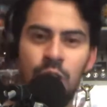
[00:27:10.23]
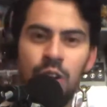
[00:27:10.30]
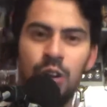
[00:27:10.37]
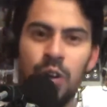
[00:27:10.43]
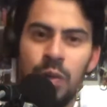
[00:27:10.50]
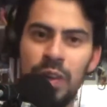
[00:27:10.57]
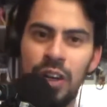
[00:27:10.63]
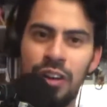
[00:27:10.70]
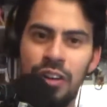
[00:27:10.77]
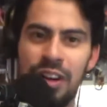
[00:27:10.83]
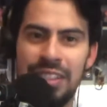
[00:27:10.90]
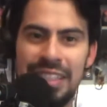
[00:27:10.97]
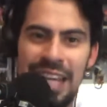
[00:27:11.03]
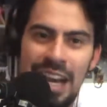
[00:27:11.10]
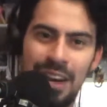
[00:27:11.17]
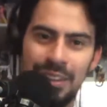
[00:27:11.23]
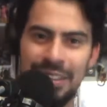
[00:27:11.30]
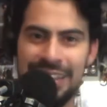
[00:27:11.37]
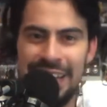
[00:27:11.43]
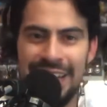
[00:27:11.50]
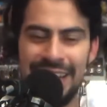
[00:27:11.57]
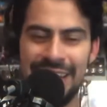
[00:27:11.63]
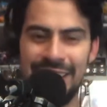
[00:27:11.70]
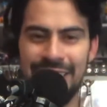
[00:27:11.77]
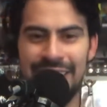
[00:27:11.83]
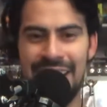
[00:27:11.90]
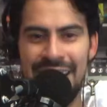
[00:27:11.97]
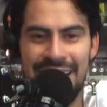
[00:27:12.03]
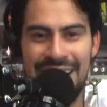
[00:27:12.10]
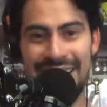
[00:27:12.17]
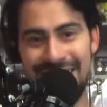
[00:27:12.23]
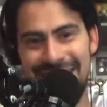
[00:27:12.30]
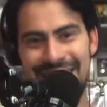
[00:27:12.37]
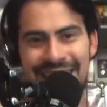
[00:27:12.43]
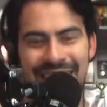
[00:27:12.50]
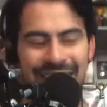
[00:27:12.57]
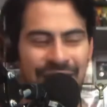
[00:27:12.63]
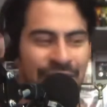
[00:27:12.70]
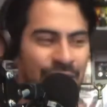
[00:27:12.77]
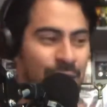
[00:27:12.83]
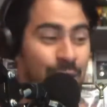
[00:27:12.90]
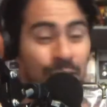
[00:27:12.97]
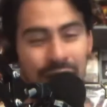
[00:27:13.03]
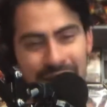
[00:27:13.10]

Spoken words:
going across the house thing, kind of like they did in the first one.